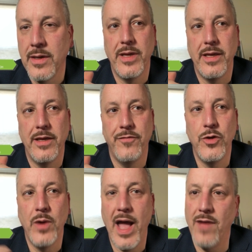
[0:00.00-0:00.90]
If you
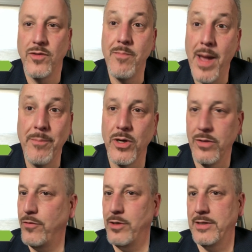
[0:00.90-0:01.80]
have a member, for
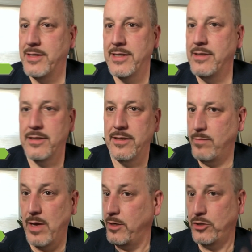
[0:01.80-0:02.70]
instance,
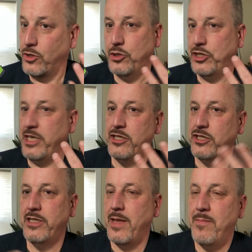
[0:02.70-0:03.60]
an association
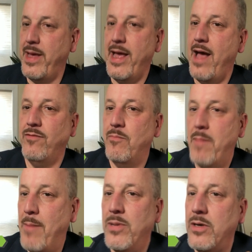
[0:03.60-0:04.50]
that may have a member